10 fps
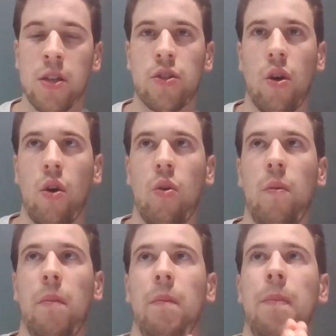So
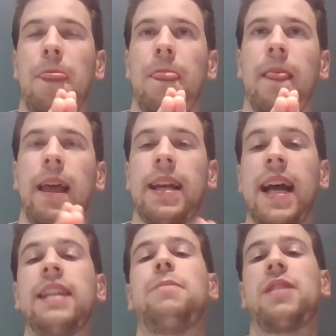like
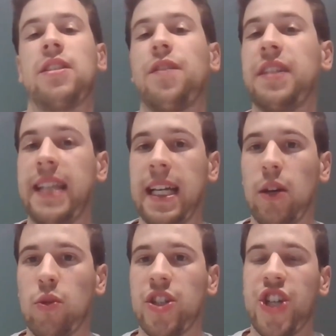90% of the
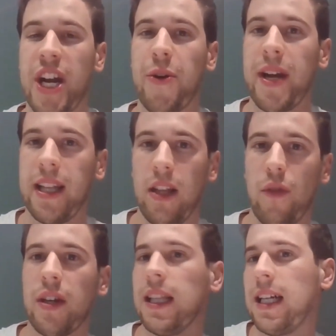data was generated
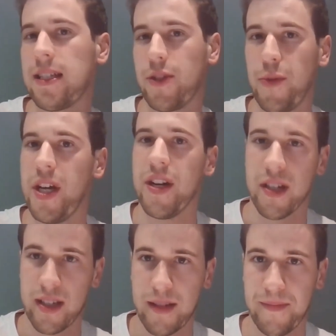over the last 2
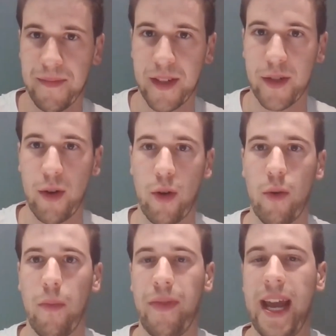years.
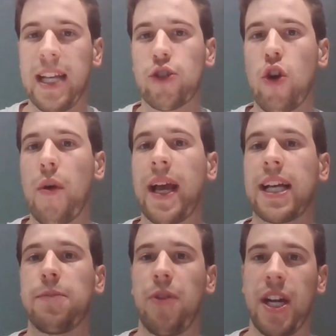So data is growing
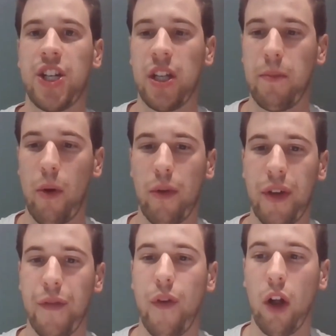exponentially, both
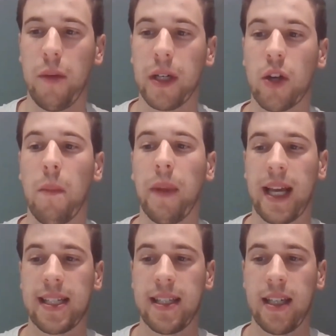in volume and
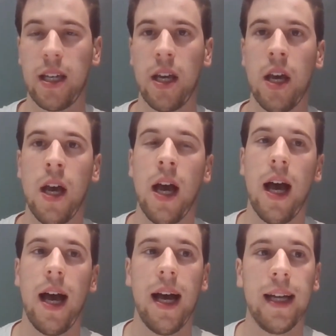complexity.
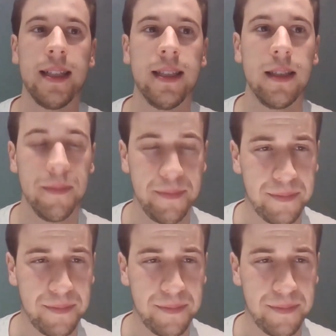And